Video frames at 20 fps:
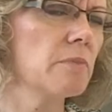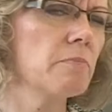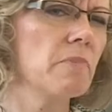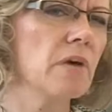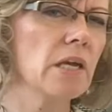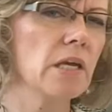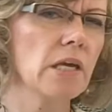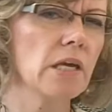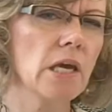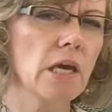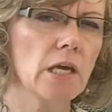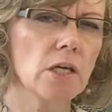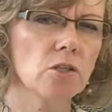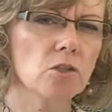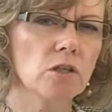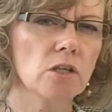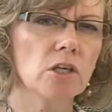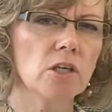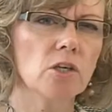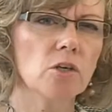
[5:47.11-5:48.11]
the
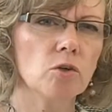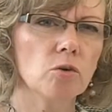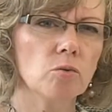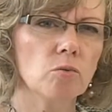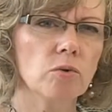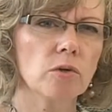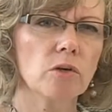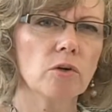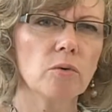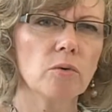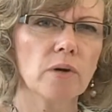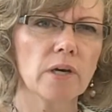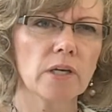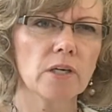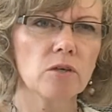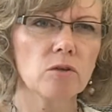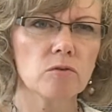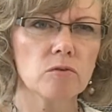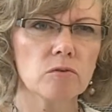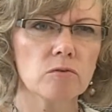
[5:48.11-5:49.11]
medication queue were
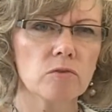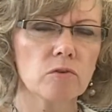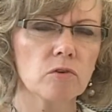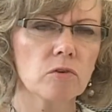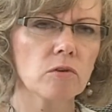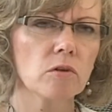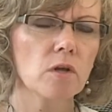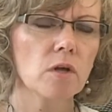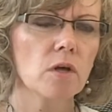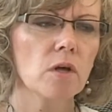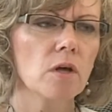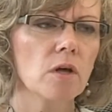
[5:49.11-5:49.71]
quite useful.